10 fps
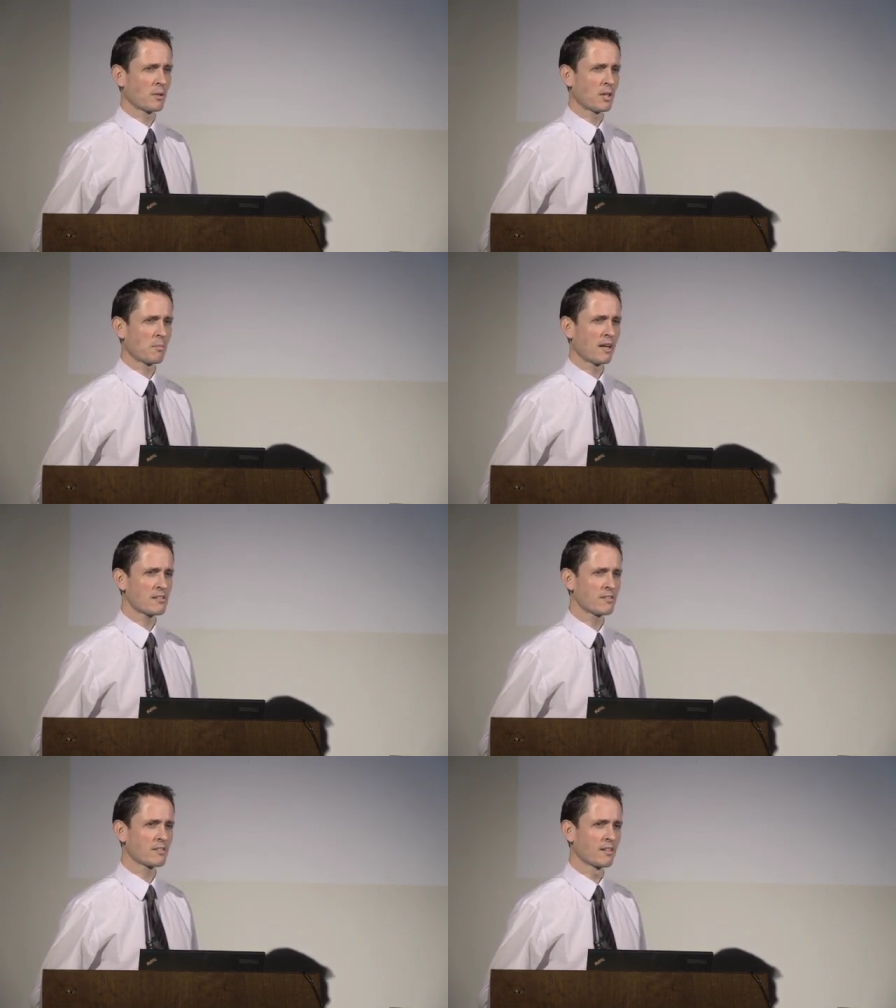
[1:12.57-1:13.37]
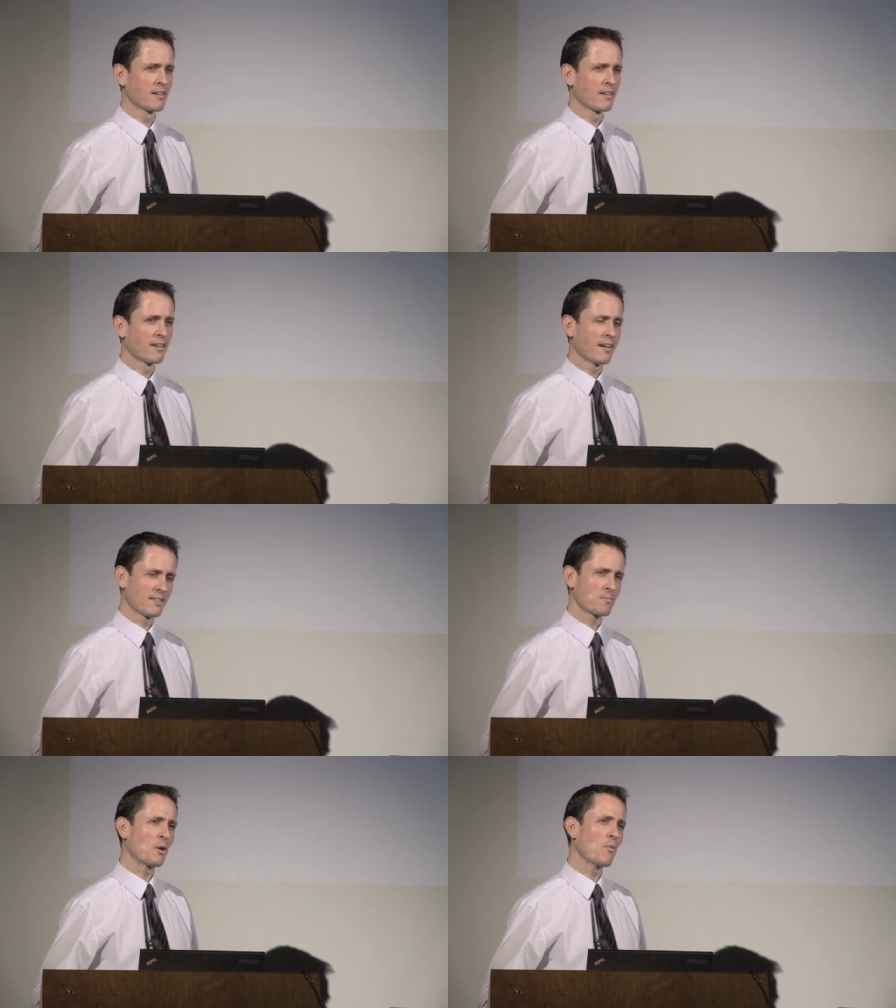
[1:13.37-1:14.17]
Mike Basler, and
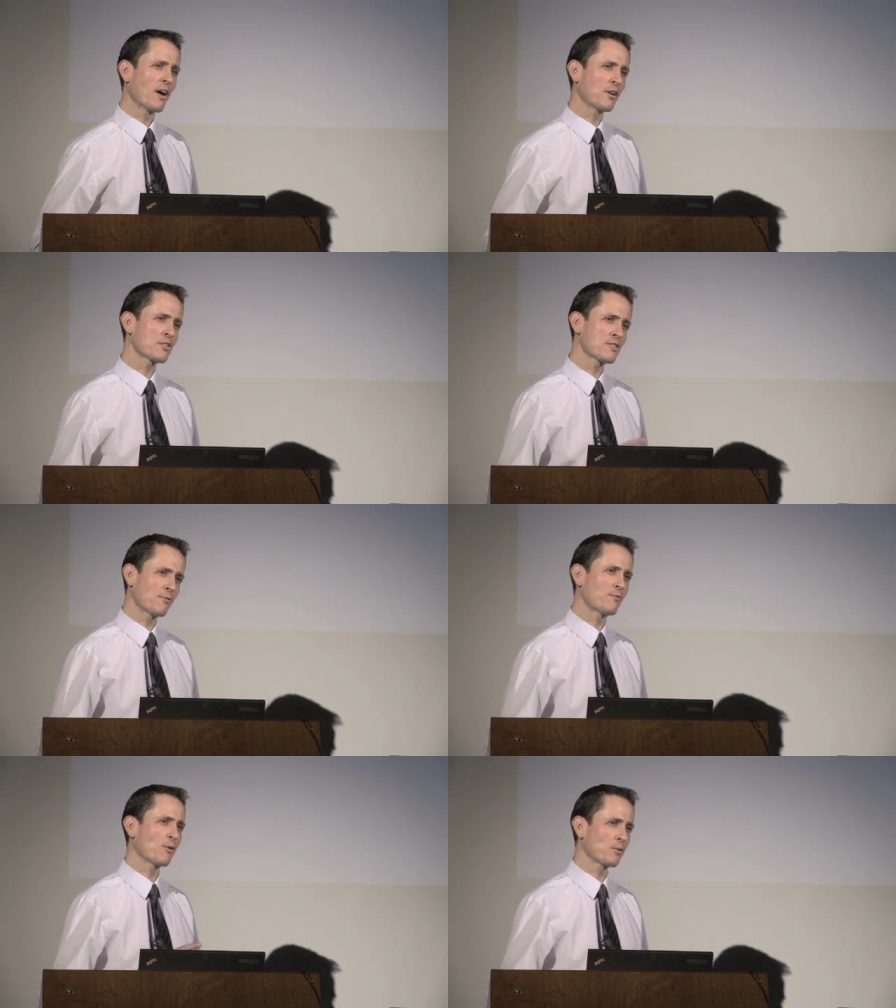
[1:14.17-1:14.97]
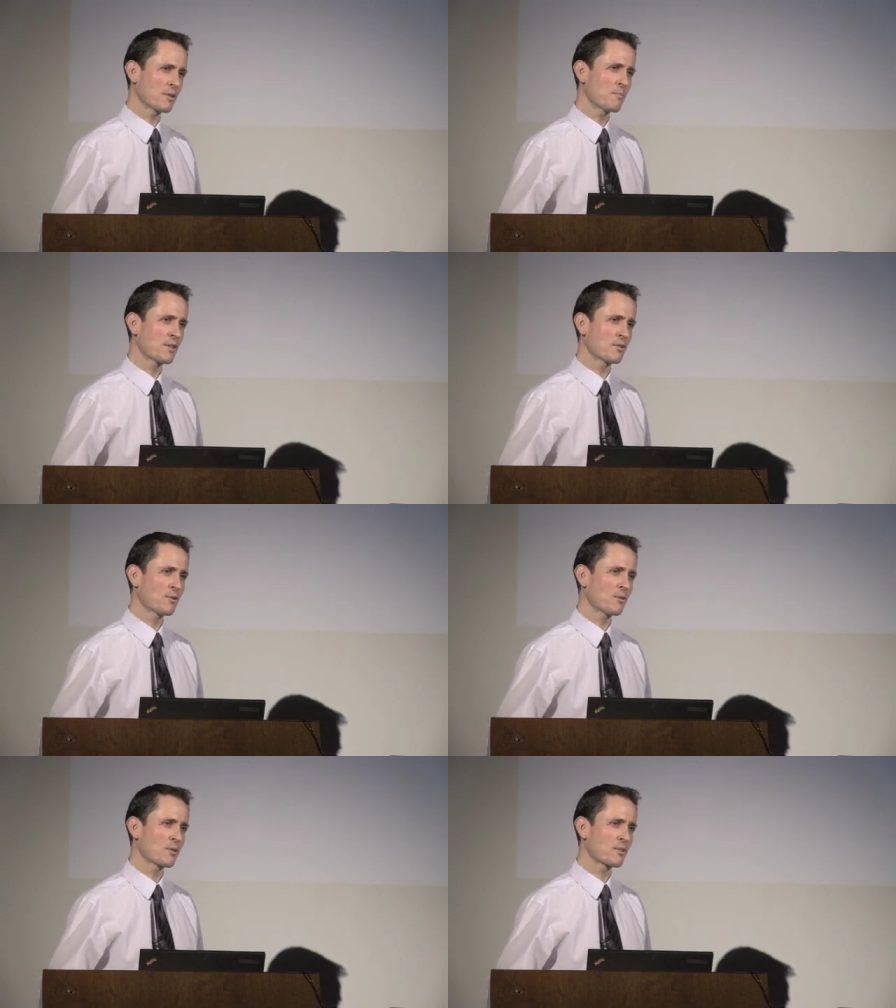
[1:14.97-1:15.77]
it's been a while since I've followed him in a
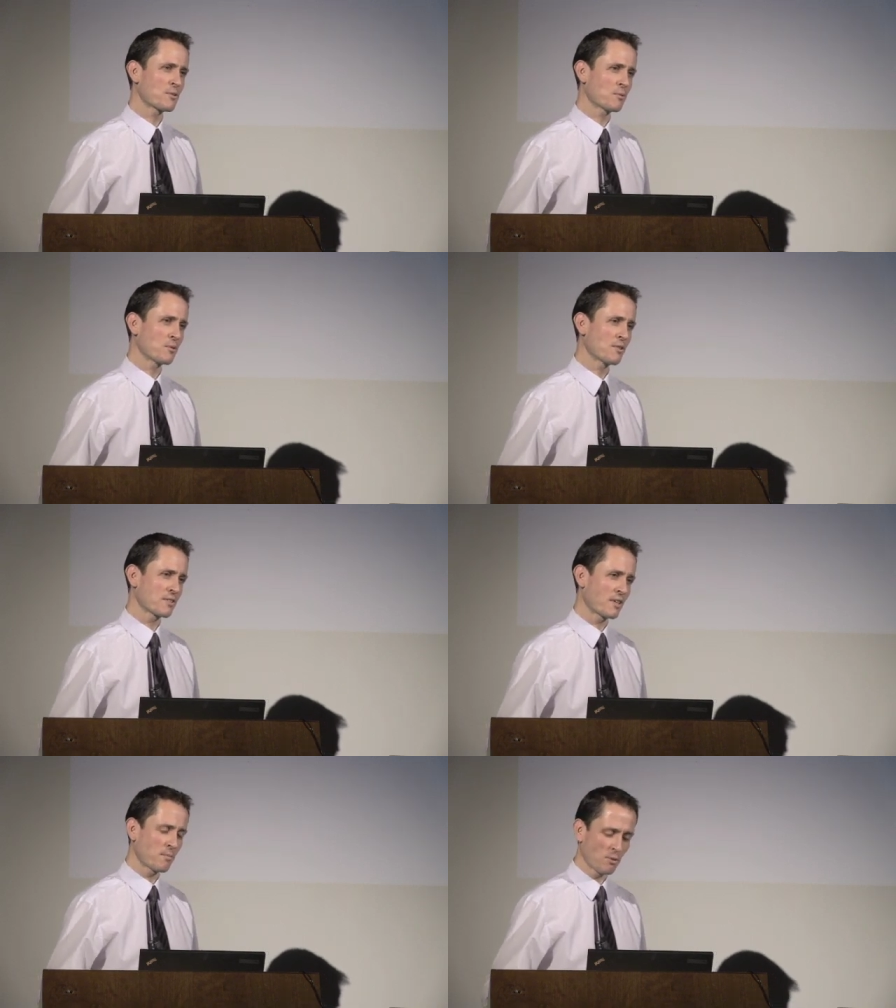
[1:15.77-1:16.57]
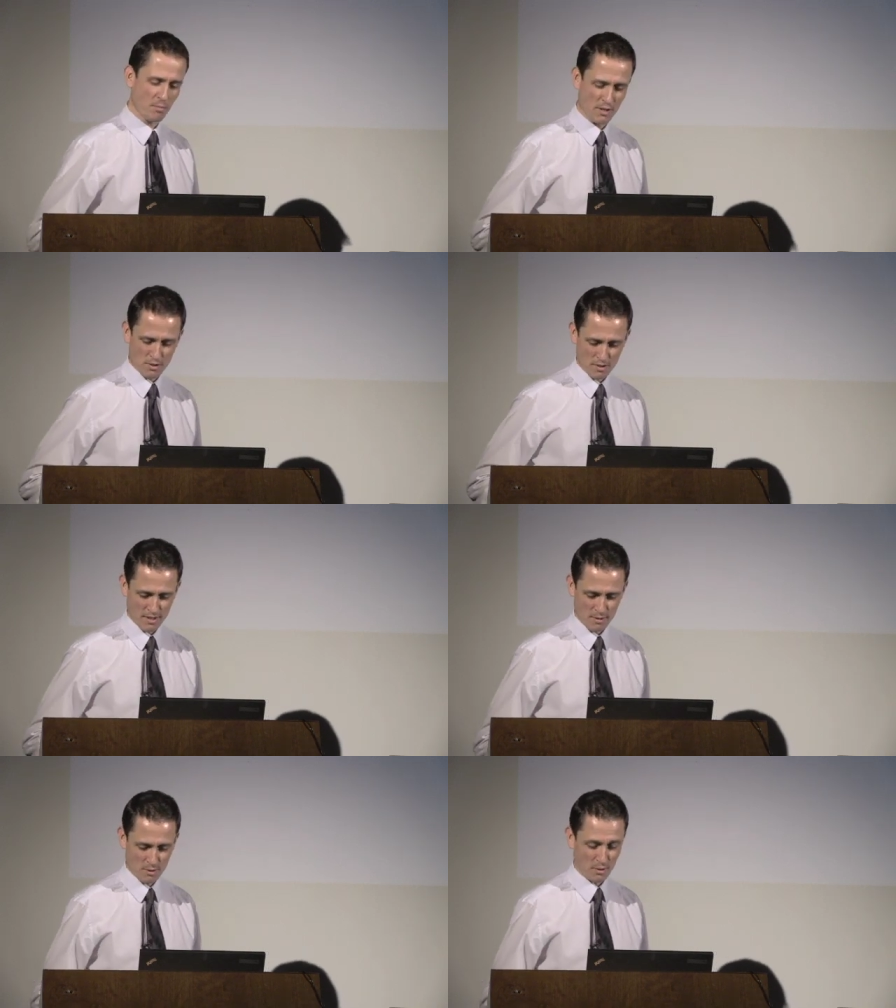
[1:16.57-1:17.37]
talk, so there's a couple of pictures in
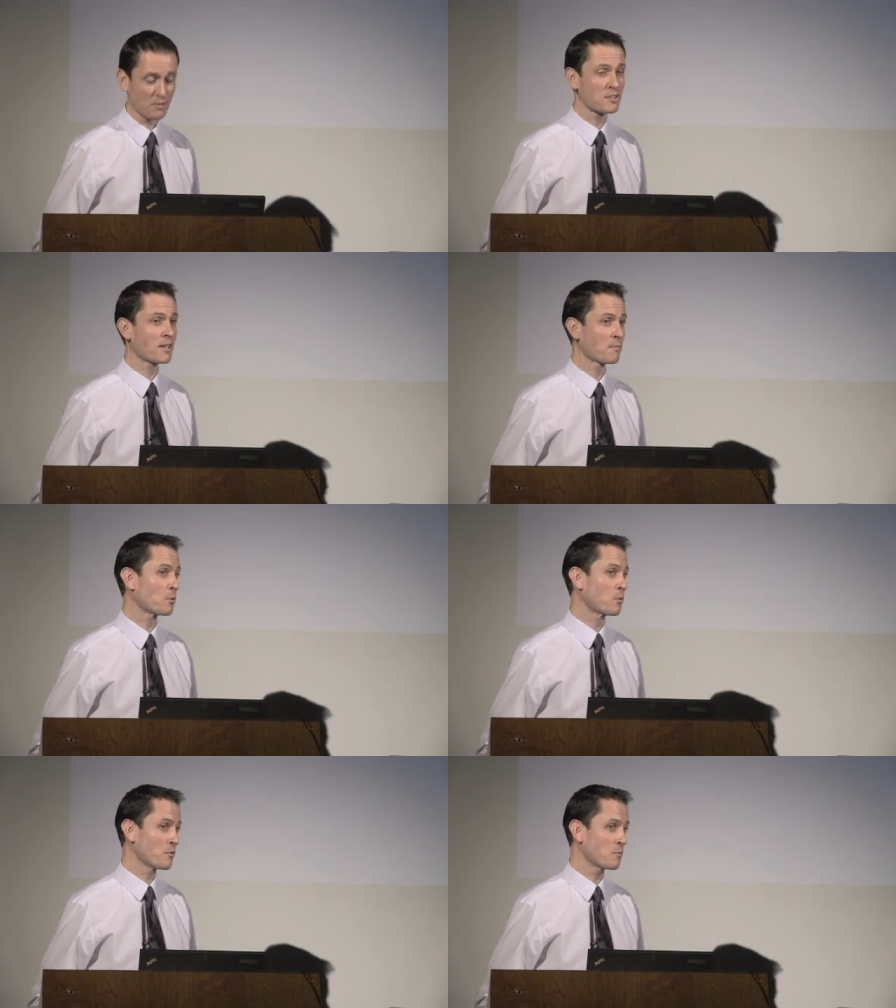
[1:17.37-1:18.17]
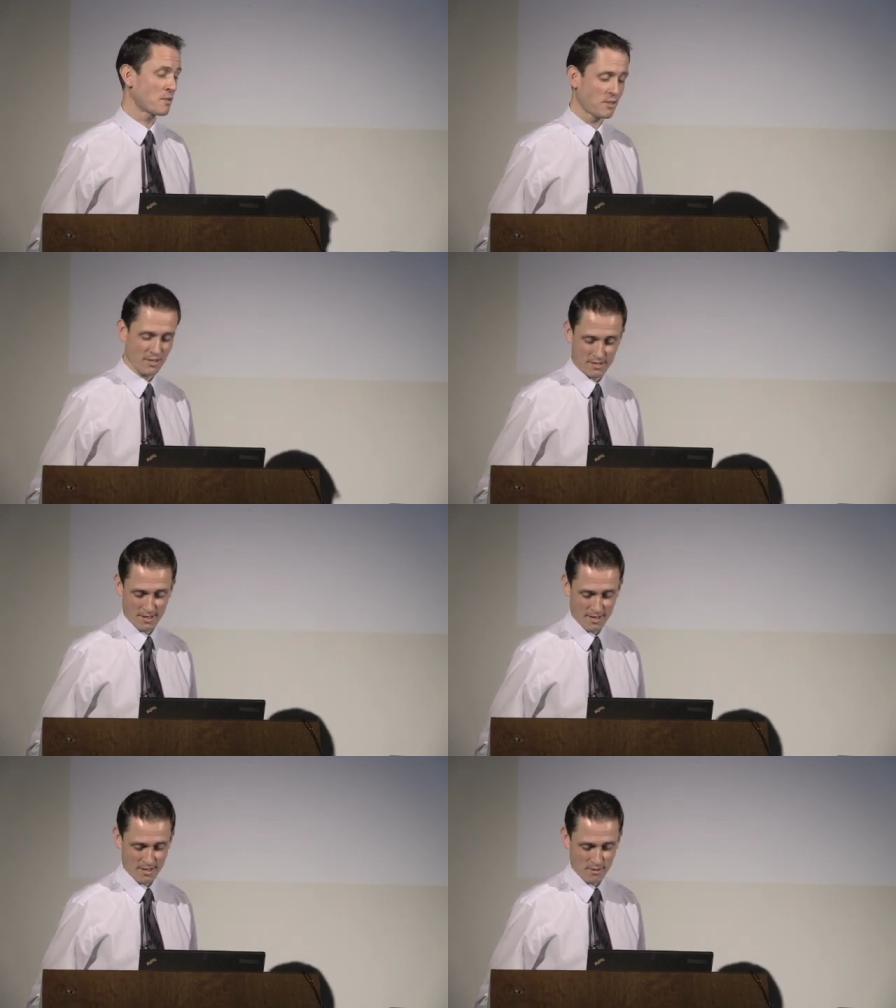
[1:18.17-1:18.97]
here which I'll skip over because
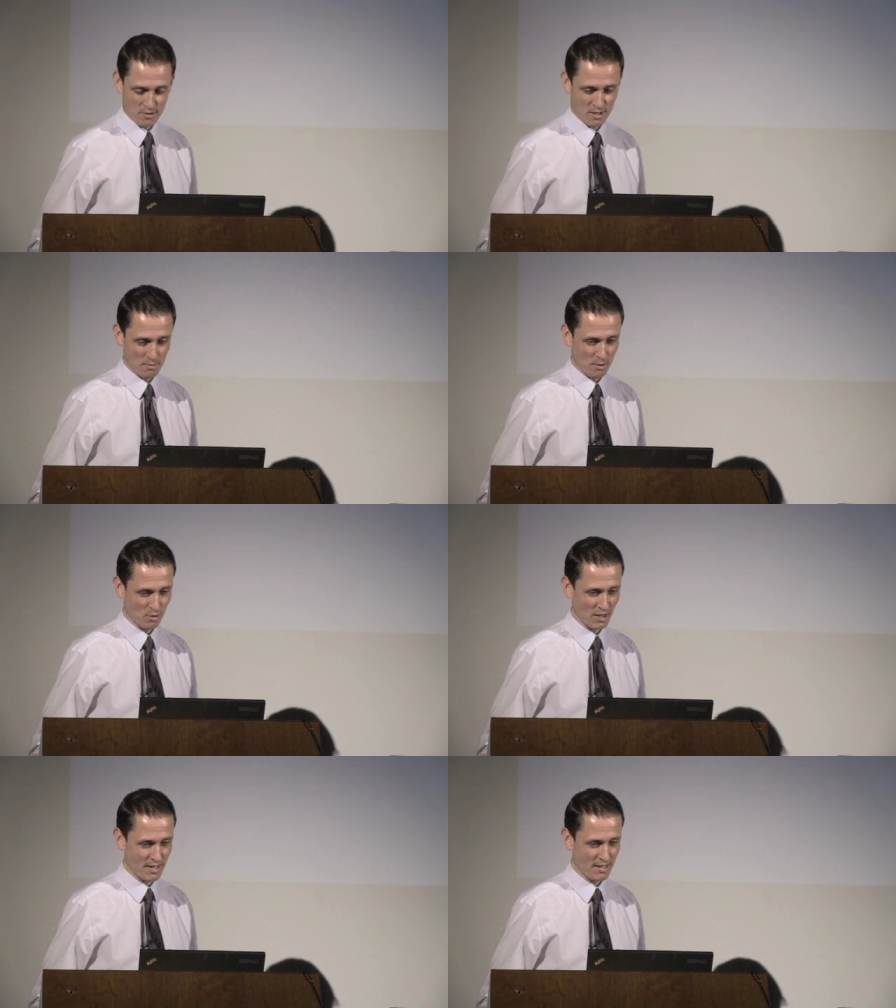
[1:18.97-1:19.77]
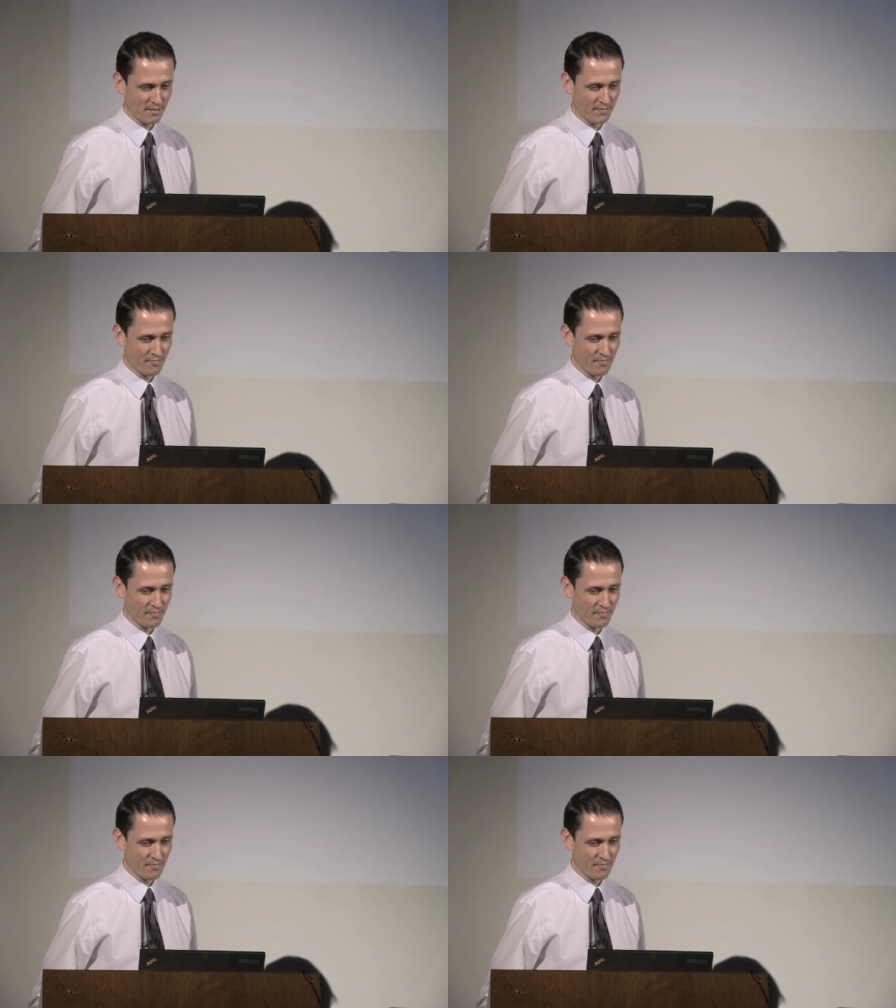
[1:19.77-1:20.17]
you've seen them already.